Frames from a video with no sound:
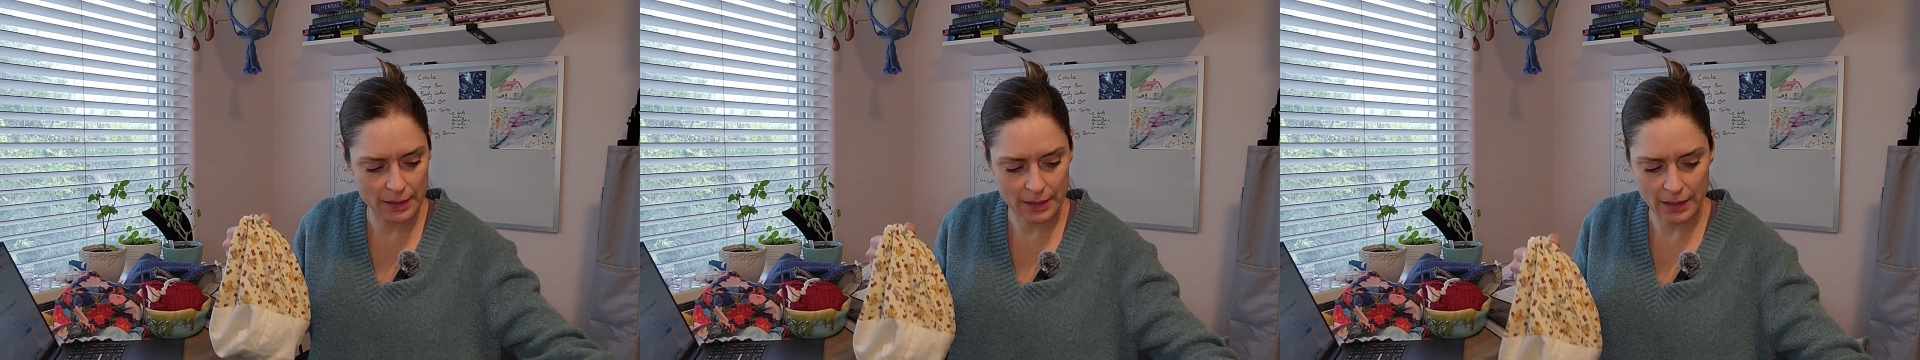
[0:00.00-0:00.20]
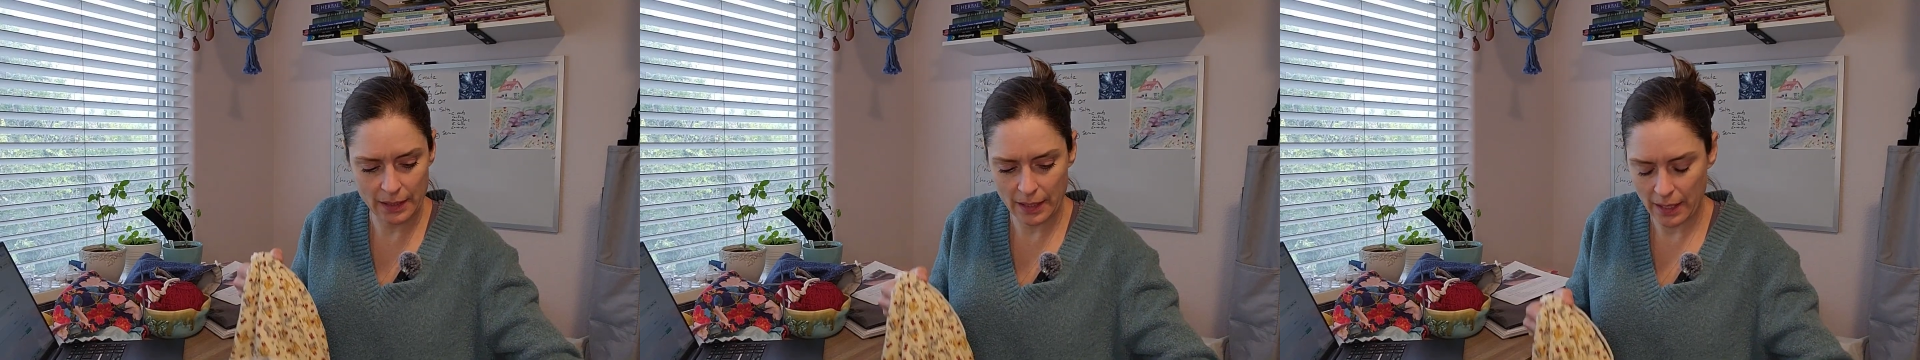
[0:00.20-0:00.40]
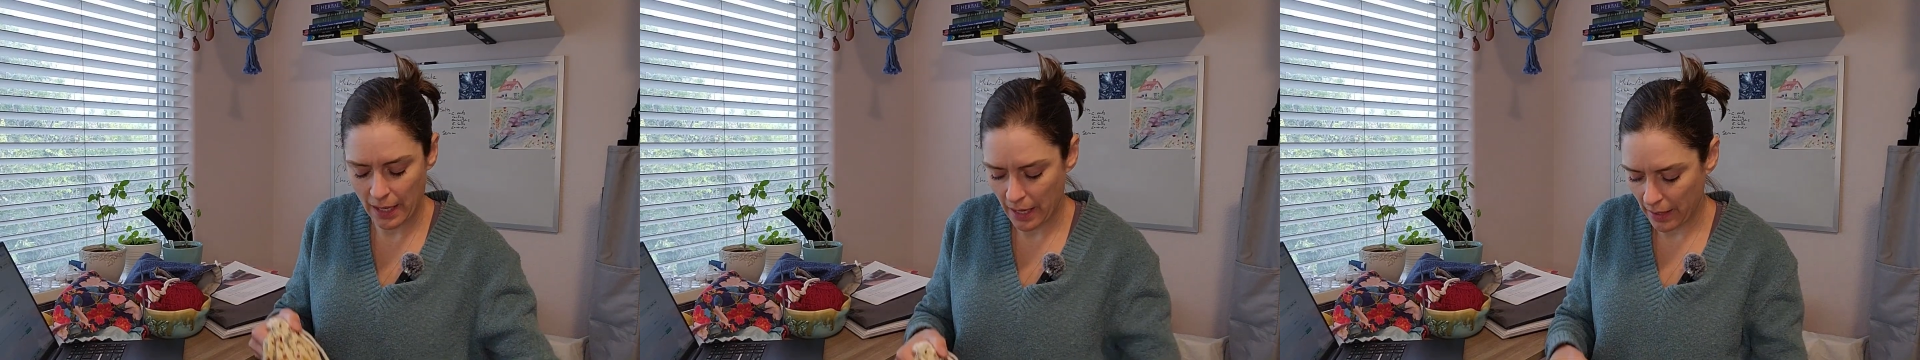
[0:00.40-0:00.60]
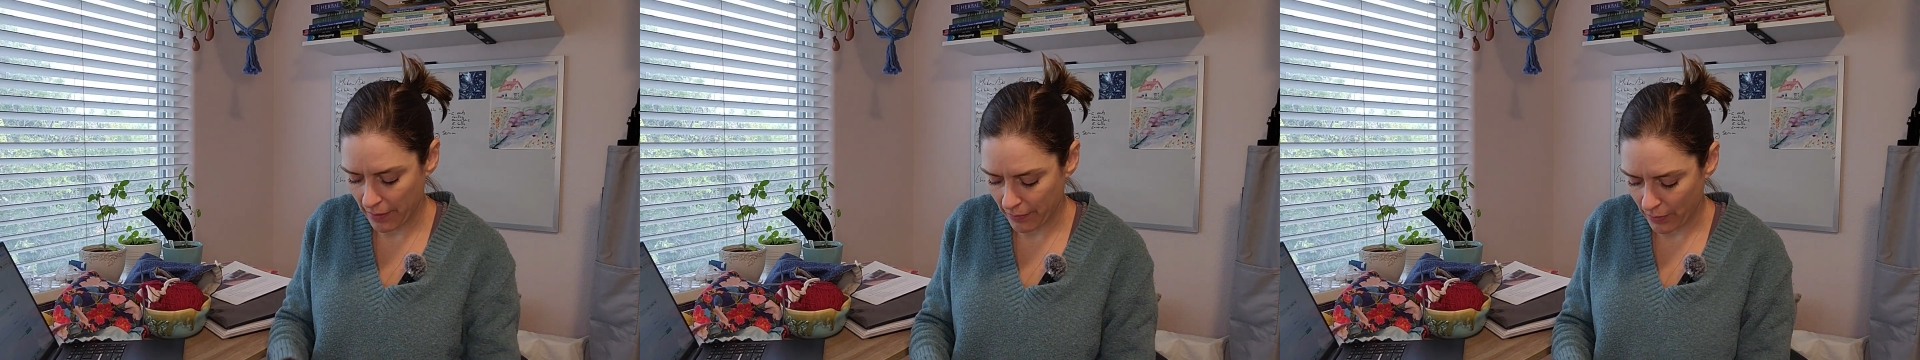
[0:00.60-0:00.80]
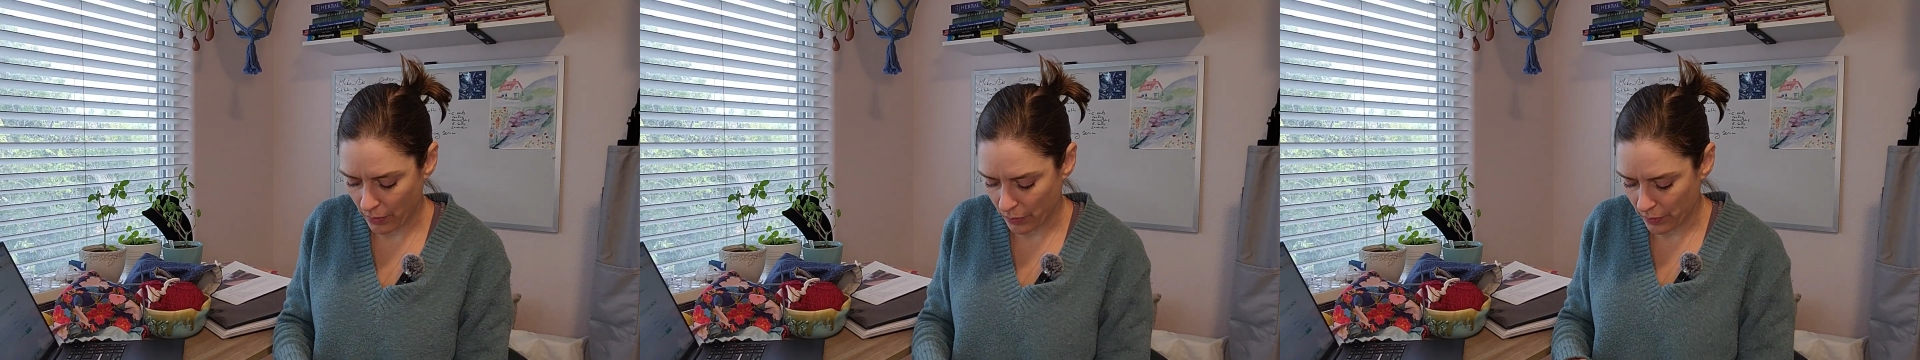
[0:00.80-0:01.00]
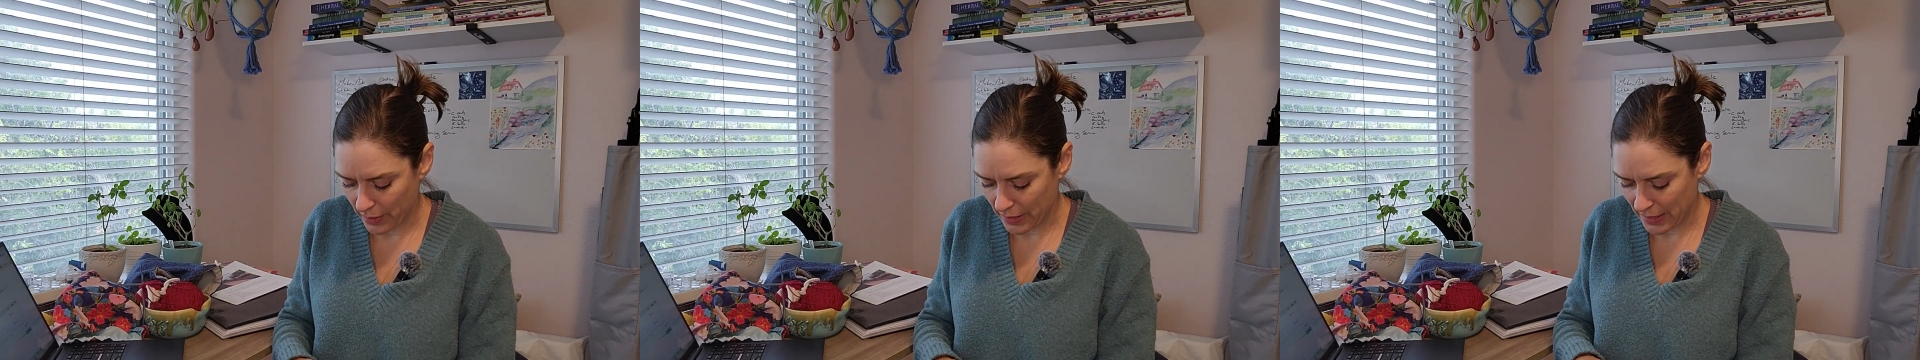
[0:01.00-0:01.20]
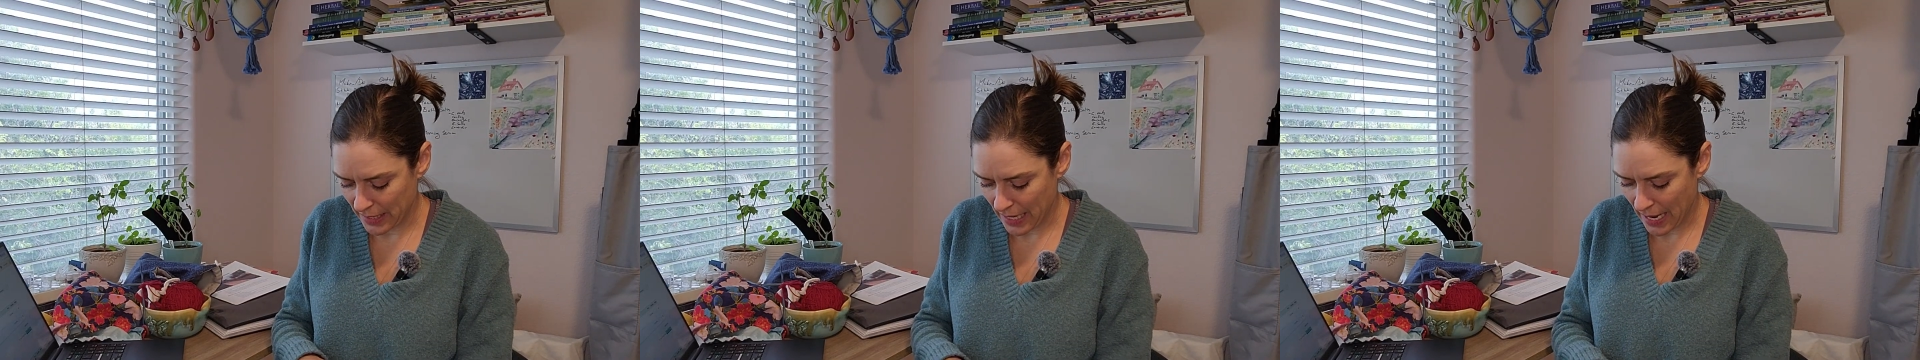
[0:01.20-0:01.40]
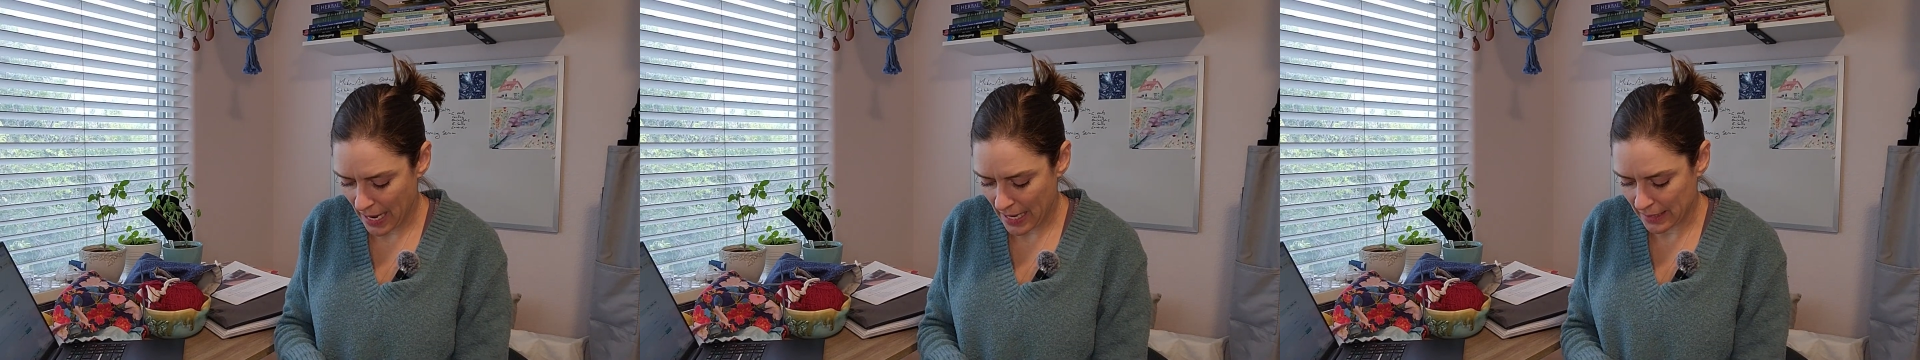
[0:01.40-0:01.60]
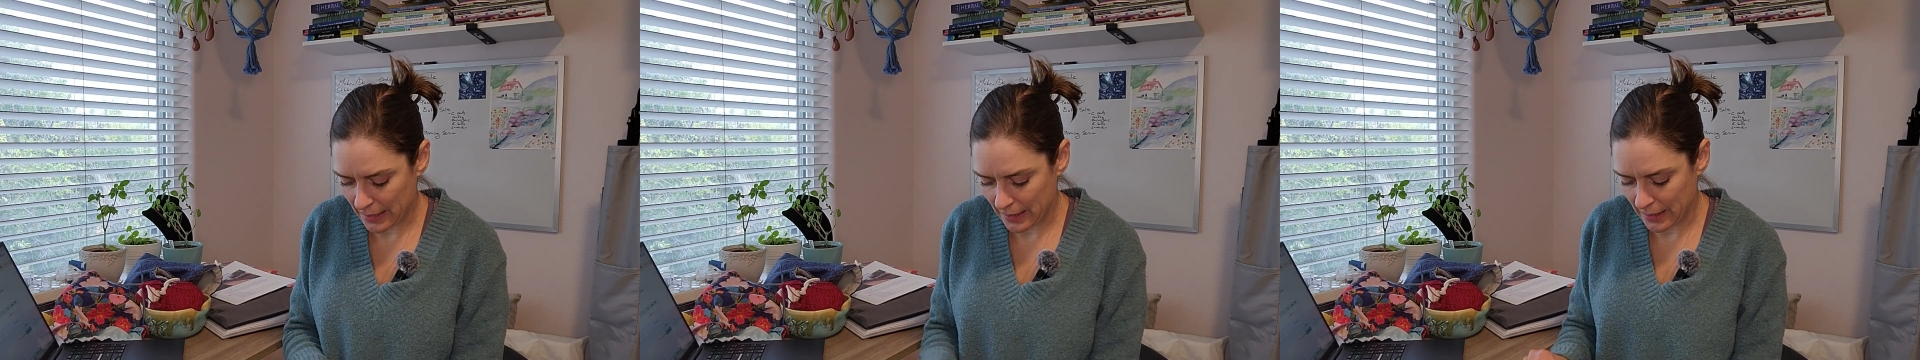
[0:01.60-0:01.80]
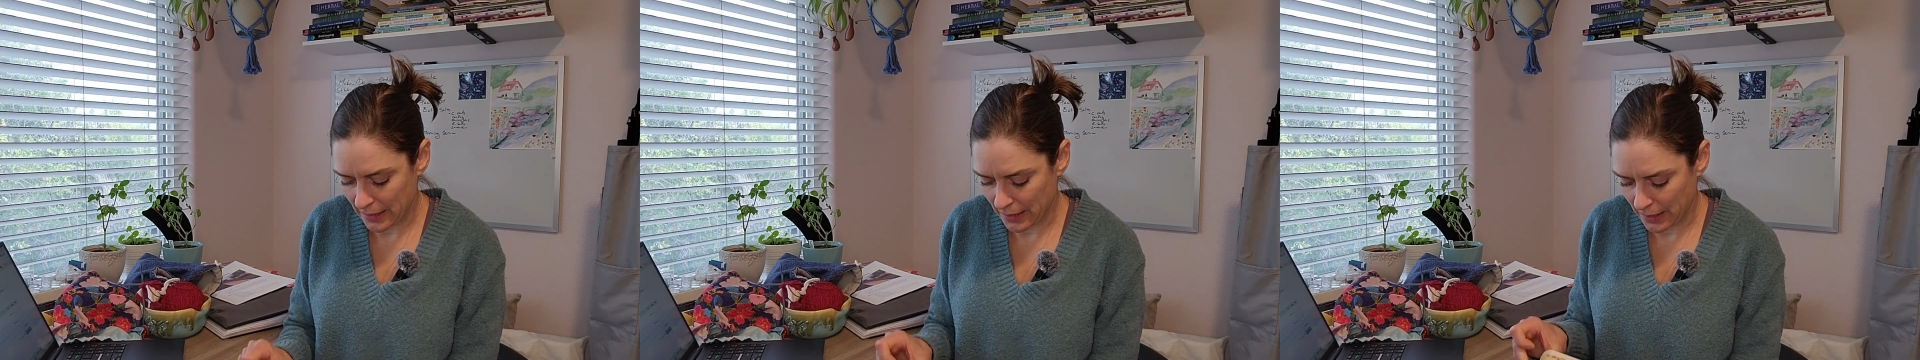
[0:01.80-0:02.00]
that I have already
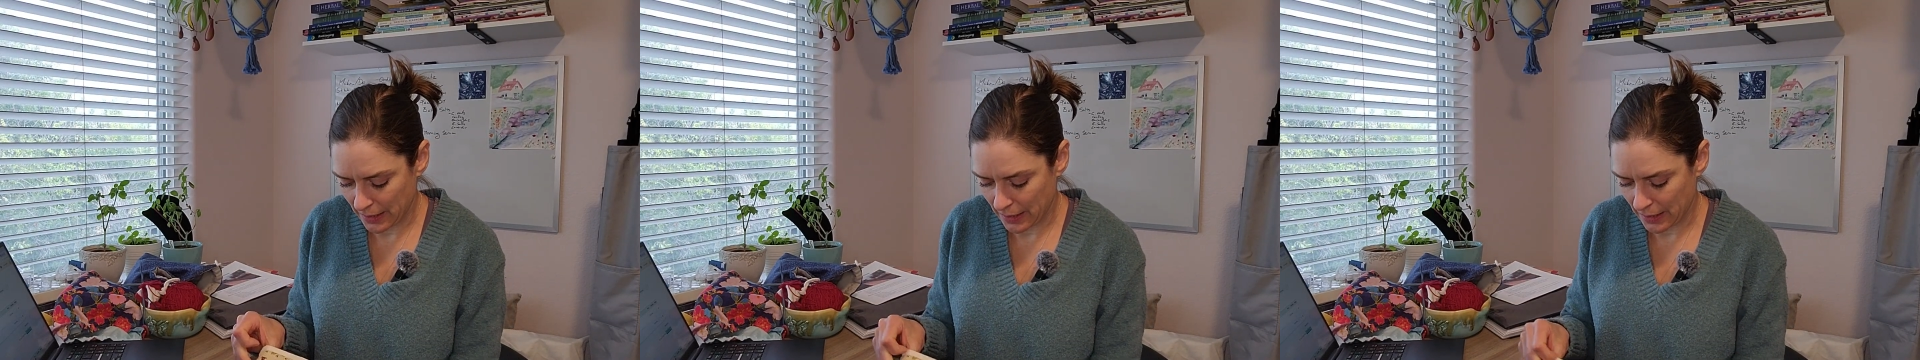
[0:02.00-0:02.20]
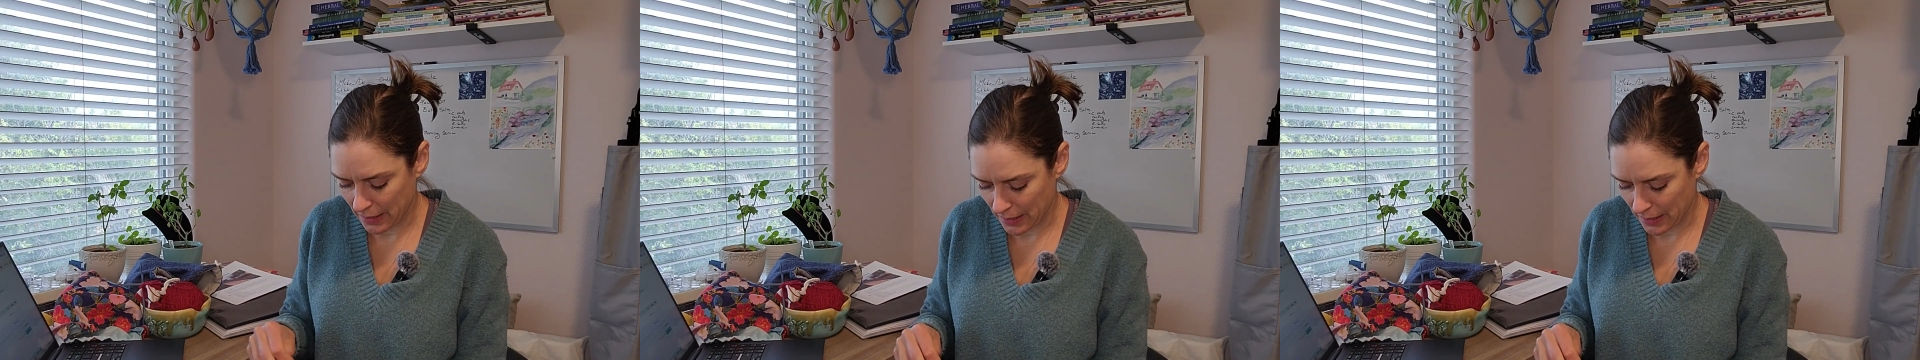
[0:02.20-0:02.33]
casted